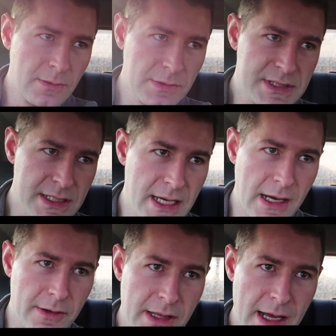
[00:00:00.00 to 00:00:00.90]
We'll see
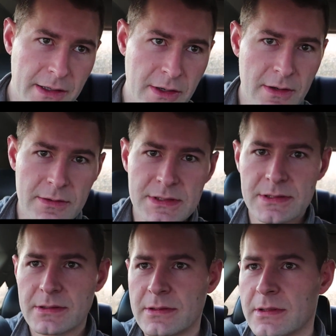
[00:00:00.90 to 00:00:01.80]
how that
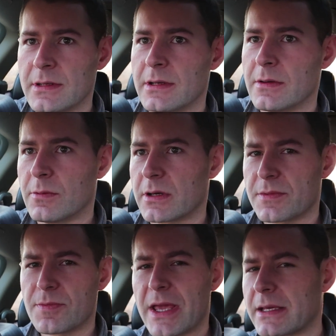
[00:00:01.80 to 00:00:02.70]
goes. Want to
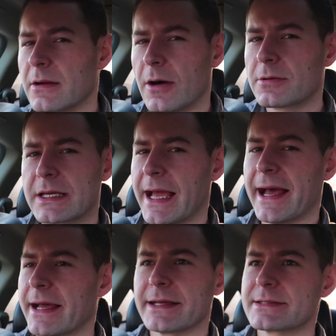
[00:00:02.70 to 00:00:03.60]
be making all
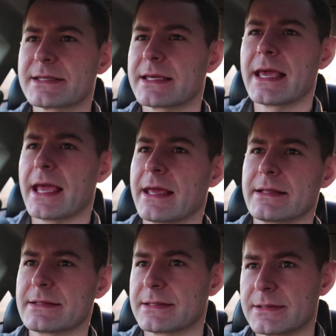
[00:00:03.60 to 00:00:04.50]
kinds of
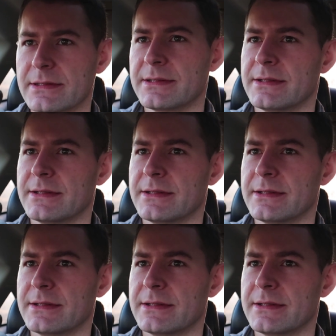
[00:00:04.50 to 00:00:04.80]
gains.